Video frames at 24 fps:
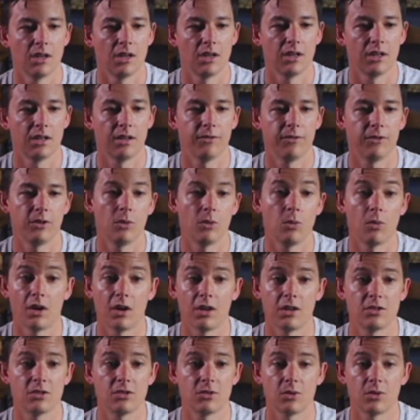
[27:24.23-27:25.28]
if you
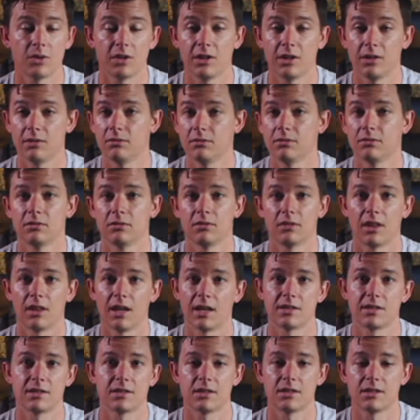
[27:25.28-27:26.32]
want to join,
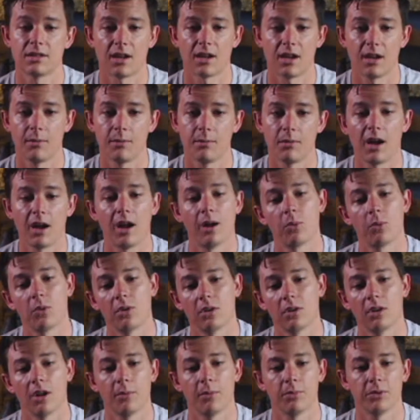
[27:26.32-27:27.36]
that's the time. I
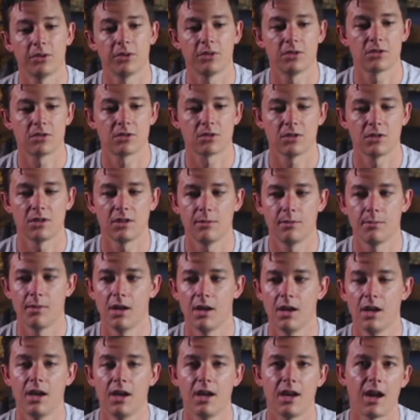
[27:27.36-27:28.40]
will upload the stream
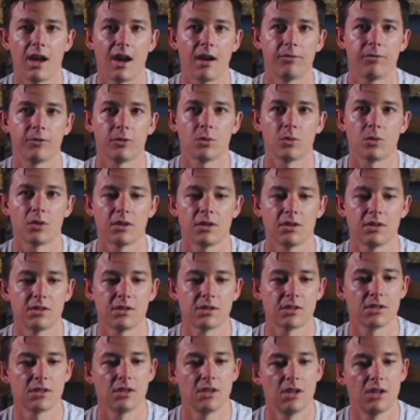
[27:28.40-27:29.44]

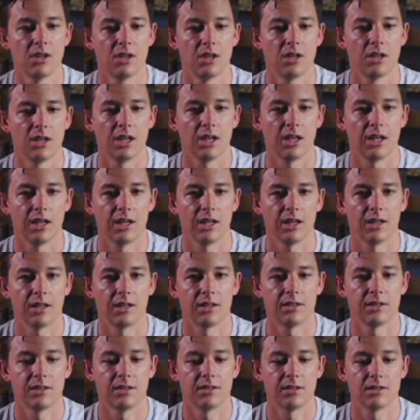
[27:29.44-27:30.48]
afterwards,
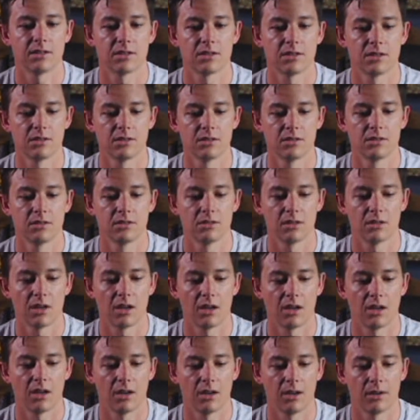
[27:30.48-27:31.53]
and
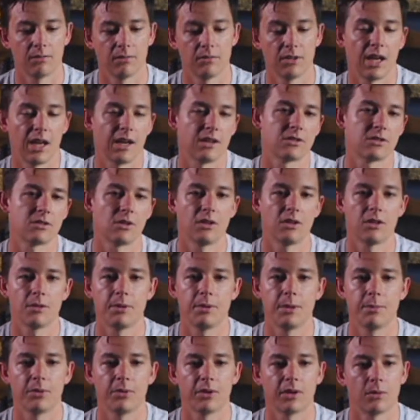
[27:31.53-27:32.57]
yeah, so other
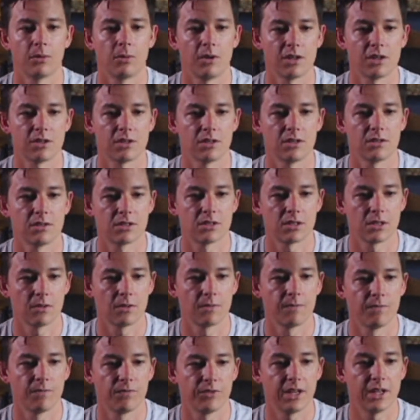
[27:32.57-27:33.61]
people can watch it. So
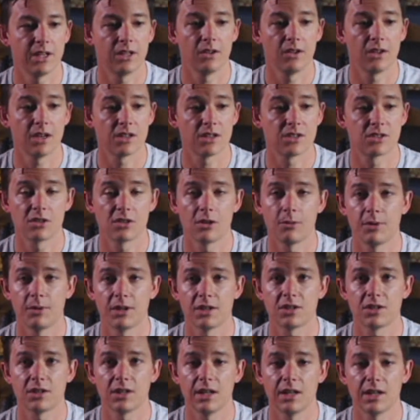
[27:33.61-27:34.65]
thank you guys so
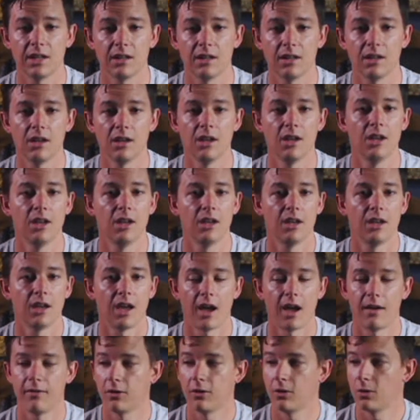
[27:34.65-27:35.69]
much again.
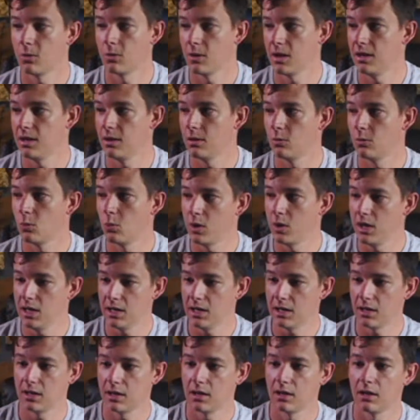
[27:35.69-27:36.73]
Have a great
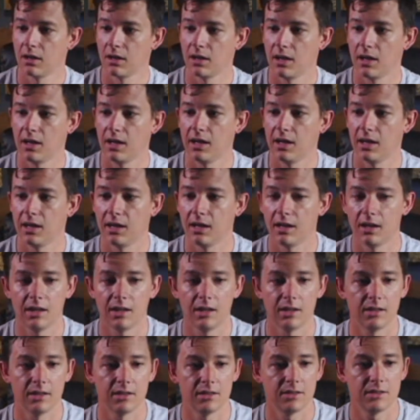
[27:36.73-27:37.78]
week,
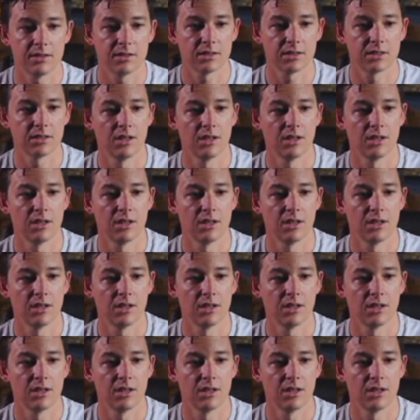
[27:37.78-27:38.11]
and